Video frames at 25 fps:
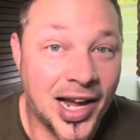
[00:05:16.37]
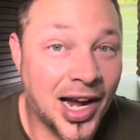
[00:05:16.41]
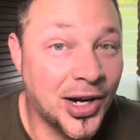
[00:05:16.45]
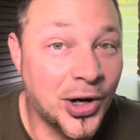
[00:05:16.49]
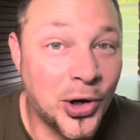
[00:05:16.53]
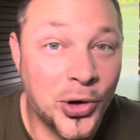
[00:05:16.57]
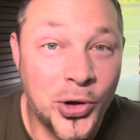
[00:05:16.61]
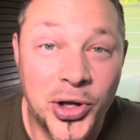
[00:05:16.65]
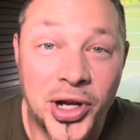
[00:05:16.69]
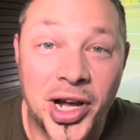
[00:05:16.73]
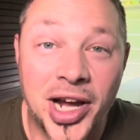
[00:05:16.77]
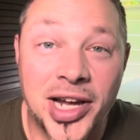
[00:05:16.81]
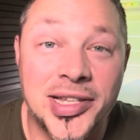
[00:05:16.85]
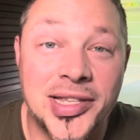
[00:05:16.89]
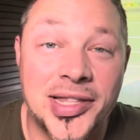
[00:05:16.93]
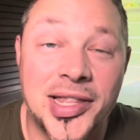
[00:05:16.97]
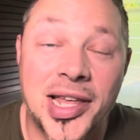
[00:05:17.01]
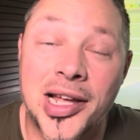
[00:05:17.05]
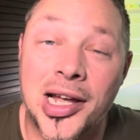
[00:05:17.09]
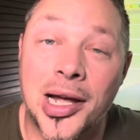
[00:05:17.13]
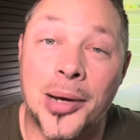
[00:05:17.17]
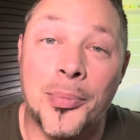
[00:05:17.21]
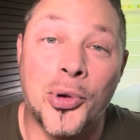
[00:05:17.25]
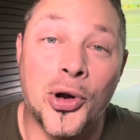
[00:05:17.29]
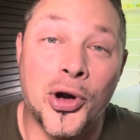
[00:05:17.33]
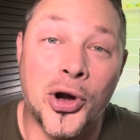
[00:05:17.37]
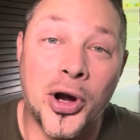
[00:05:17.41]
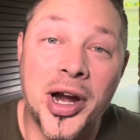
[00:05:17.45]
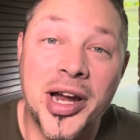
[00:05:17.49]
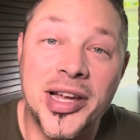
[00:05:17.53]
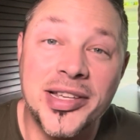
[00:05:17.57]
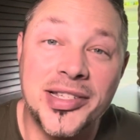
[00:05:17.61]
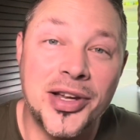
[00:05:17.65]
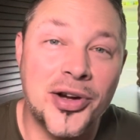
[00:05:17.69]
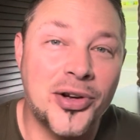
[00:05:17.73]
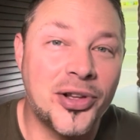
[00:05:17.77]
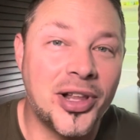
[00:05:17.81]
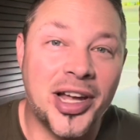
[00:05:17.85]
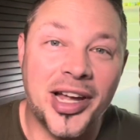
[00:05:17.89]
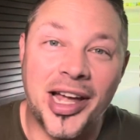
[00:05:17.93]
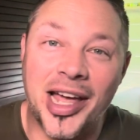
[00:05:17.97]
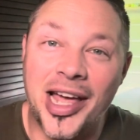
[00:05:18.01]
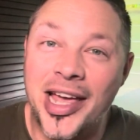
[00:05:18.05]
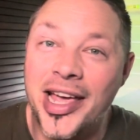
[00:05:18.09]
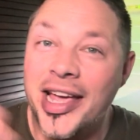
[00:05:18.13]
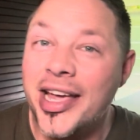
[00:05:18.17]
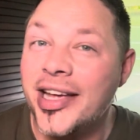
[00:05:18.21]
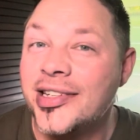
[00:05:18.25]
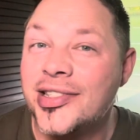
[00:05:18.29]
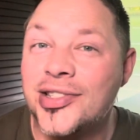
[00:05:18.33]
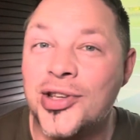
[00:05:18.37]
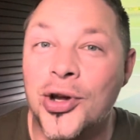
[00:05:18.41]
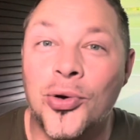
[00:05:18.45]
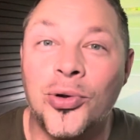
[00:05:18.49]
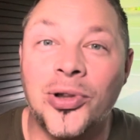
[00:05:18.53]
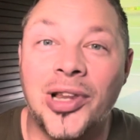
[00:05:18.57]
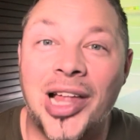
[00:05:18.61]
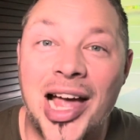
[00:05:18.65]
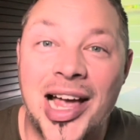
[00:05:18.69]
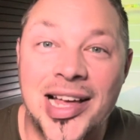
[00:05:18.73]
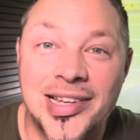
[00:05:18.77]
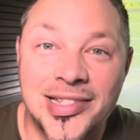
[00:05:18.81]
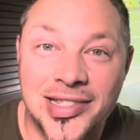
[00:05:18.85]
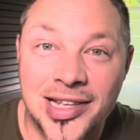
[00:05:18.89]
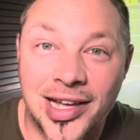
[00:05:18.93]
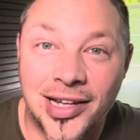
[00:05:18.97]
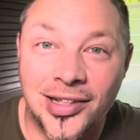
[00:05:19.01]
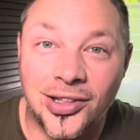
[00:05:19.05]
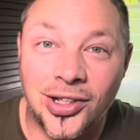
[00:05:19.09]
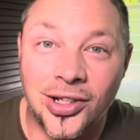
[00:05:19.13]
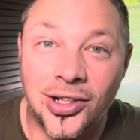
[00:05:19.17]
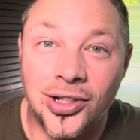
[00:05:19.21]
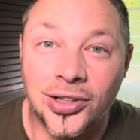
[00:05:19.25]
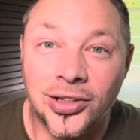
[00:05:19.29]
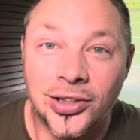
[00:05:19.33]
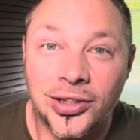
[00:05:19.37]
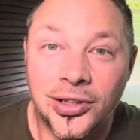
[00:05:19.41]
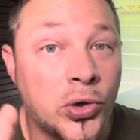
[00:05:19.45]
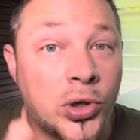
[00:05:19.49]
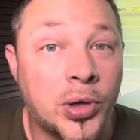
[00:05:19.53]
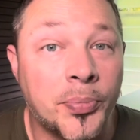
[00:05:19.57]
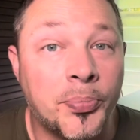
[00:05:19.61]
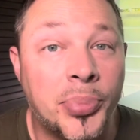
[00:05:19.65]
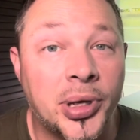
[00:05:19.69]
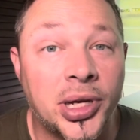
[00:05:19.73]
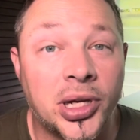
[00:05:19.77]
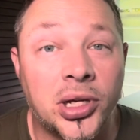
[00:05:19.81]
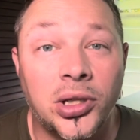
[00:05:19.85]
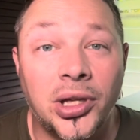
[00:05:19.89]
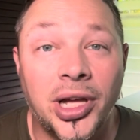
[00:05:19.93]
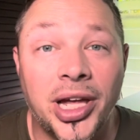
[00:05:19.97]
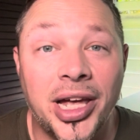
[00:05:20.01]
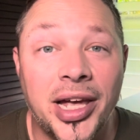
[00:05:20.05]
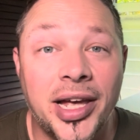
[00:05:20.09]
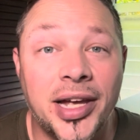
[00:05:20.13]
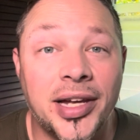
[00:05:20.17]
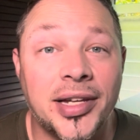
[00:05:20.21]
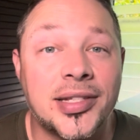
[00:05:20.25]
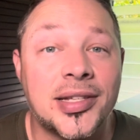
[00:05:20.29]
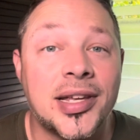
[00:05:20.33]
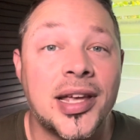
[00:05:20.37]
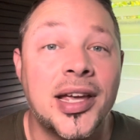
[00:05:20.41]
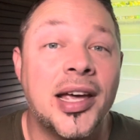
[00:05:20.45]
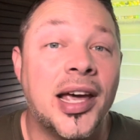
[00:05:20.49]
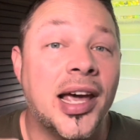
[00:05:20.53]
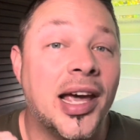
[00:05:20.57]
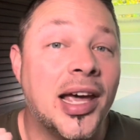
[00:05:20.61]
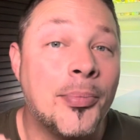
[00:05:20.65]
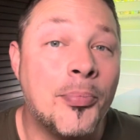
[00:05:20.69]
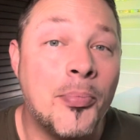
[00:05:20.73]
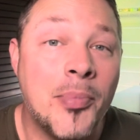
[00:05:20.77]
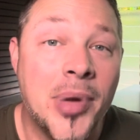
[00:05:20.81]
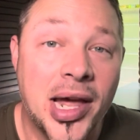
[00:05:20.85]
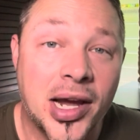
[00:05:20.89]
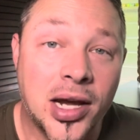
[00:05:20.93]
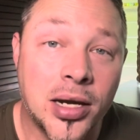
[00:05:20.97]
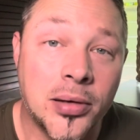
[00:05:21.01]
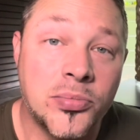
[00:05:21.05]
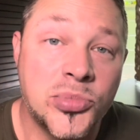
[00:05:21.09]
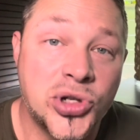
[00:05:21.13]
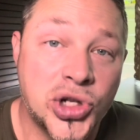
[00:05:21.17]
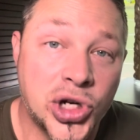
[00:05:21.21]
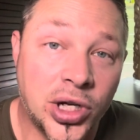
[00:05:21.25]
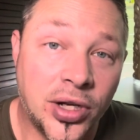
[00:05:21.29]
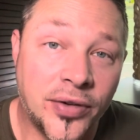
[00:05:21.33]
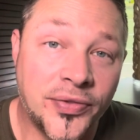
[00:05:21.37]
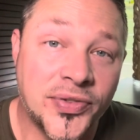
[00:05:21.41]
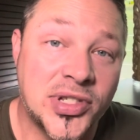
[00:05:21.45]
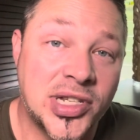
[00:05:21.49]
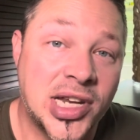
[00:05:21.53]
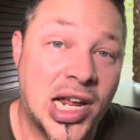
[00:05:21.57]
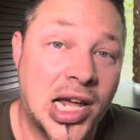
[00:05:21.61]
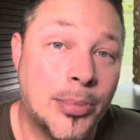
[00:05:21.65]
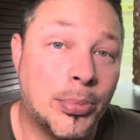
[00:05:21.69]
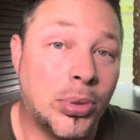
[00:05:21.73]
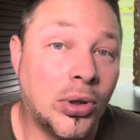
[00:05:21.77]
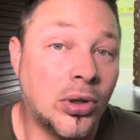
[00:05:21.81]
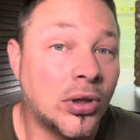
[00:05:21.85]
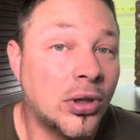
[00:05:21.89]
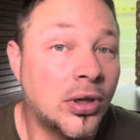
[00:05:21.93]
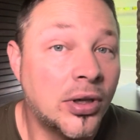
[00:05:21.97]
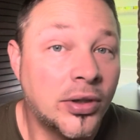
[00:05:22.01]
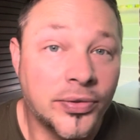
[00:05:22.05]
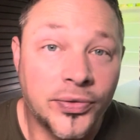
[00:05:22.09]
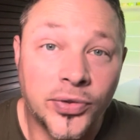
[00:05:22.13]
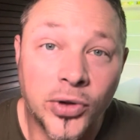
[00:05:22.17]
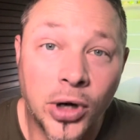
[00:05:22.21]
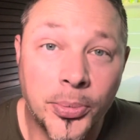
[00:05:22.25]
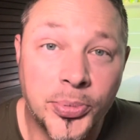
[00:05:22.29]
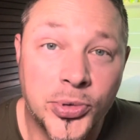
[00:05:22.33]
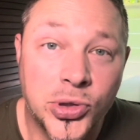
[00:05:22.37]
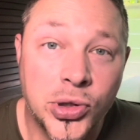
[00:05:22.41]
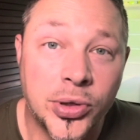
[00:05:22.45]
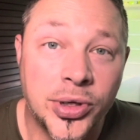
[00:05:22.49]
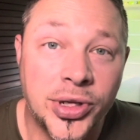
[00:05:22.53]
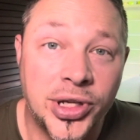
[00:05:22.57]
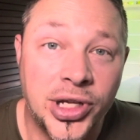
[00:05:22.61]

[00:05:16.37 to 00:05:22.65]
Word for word: I know you guys think I'm crazy. You're like, eggs don't last that long. You can pickle eggs and make them shelf stable for up to a